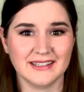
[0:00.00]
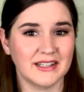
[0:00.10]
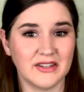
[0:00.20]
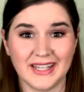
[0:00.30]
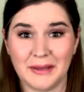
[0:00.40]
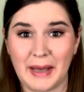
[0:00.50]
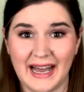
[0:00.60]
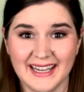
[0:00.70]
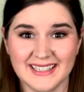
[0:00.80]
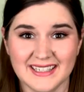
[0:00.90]
leaving it
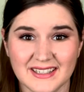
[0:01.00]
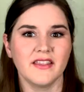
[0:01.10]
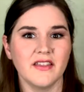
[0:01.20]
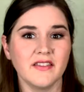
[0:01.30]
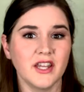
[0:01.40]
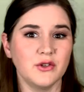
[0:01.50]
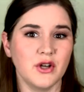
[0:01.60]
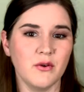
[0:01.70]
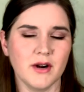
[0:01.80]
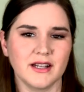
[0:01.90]
behind. The thing that you
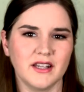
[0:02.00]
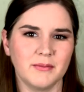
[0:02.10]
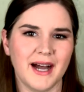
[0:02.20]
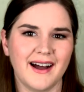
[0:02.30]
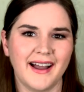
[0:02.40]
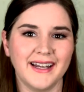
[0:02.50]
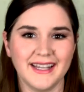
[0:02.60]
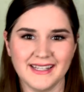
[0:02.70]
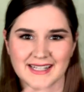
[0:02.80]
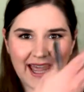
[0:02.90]
don't want to leave behind
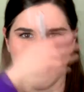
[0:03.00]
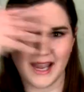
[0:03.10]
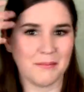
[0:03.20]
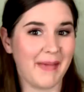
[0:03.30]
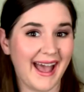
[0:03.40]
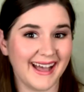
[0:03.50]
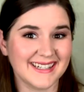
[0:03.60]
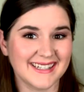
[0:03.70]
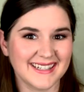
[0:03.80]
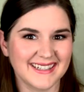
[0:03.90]
is a
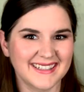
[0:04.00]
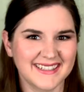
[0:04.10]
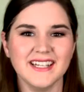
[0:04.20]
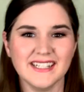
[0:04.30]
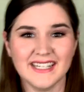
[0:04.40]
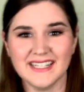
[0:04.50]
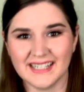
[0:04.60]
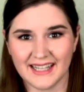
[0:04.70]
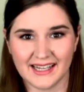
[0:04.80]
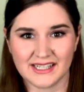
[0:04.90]
mask. This is a
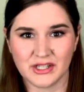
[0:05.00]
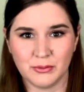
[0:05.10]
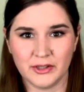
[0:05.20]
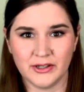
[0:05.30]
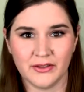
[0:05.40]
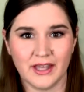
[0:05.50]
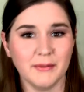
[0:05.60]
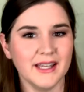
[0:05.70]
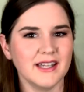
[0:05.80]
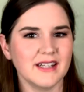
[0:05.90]
classic superhero thing
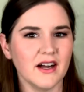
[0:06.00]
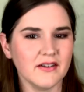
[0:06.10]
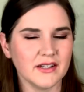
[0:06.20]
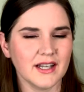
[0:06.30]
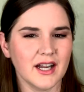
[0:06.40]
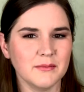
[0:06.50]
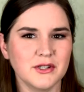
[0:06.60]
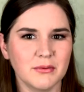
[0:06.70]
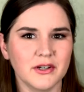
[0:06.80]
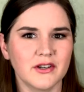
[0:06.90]
because
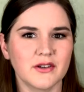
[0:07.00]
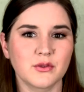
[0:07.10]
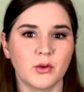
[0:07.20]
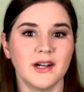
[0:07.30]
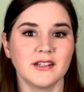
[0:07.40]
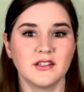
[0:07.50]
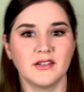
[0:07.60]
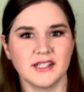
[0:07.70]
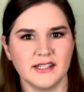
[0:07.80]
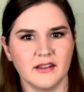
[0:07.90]
oftentimes superheroes want to
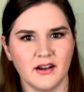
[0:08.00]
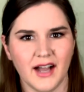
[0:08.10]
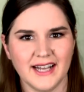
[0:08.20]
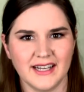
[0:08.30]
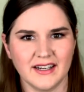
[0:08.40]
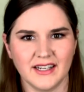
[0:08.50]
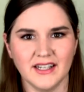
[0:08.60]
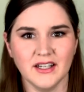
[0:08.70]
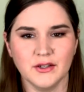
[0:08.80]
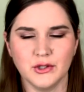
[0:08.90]
conceal their
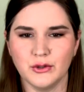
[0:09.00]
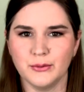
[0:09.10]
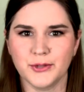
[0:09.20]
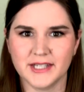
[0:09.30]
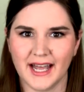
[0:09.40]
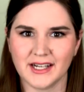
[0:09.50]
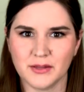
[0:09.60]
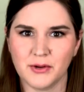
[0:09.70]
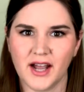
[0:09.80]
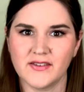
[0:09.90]
identity to protect
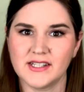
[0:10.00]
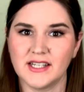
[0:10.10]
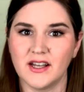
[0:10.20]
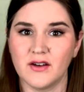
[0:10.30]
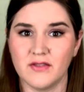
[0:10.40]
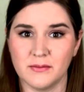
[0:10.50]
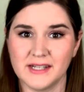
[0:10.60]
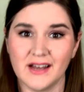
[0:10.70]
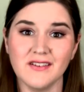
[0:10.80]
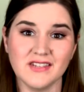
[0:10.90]
the privacy of
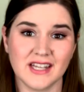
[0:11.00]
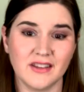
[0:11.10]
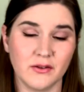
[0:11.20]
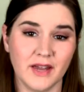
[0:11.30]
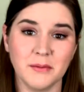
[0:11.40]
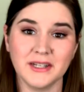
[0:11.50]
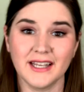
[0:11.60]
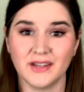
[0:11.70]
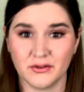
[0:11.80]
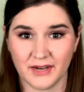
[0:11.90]
themselves and their family
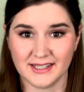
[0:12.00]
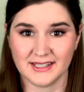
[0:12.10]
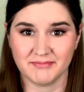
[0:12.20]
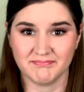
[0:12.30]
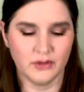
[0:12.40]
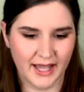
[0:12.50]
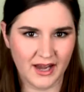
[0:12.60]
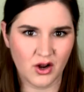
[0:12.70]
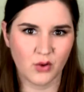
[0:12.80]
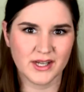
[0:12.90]
and their friends. You
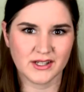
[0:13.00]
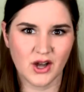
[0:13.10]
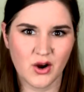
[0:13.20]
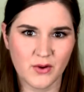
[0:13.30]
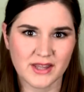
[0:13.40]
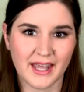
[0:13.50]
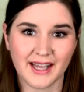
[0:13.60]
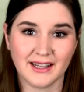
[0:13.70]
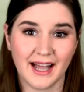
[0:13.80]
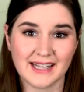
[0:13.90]
can always go with a
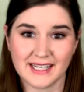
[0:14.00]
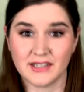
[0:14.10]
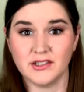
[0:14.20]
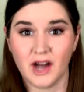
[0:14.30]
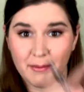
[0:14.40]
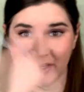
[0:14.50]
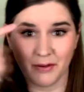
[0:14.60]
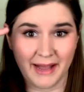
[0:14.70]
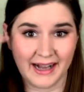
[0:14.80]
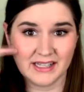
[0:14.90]
classic domino
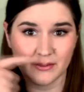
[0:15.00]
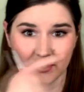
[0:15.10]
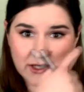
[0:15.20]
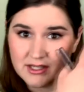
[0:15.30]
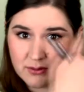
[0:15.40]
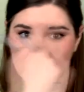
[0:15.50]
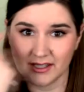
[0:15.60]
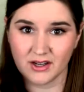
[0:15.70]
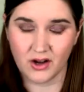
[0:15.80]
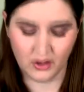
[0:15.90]
mask, which is what
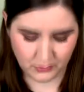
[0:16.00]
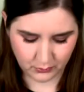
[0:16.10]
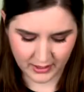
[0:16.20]
it's called